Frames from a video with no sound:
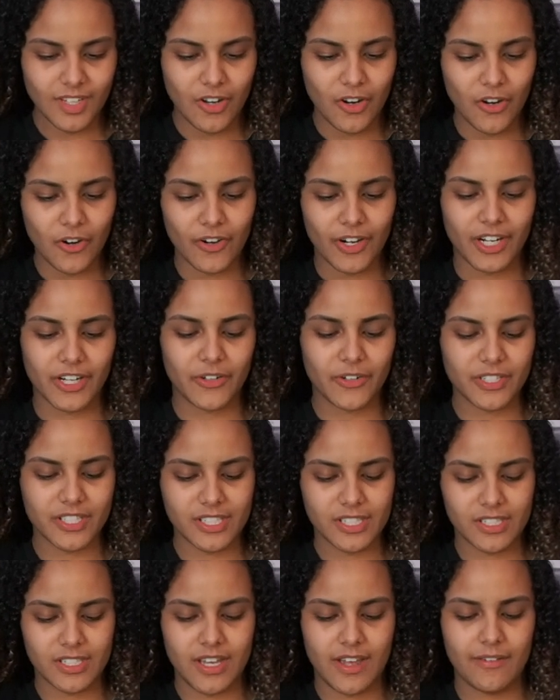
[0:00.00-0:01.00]
All right,
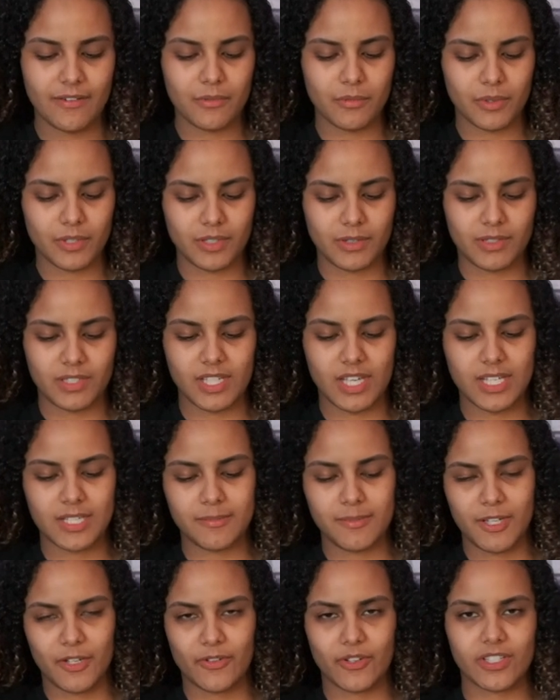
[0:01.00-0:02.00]
Chris, everyone
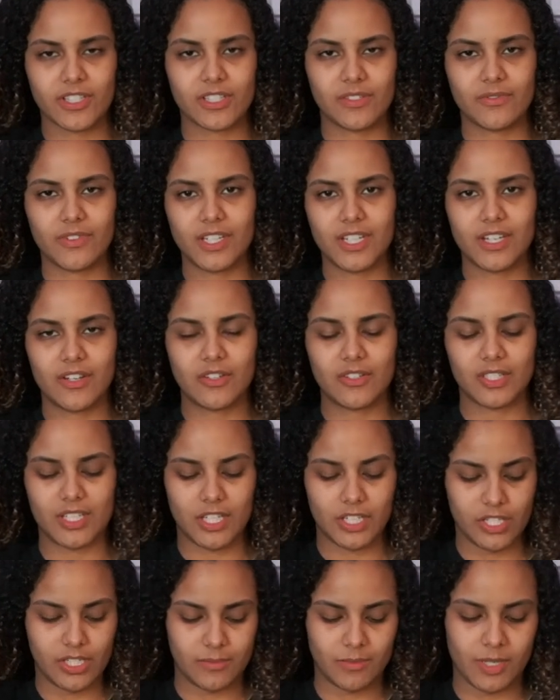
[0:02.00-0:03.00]
sends me Chris's videos
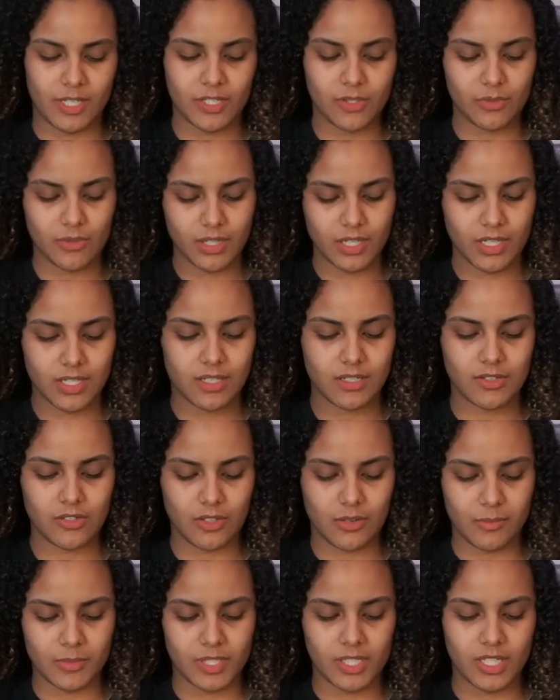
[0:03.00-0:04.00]
that she's my twin. So I'm gonna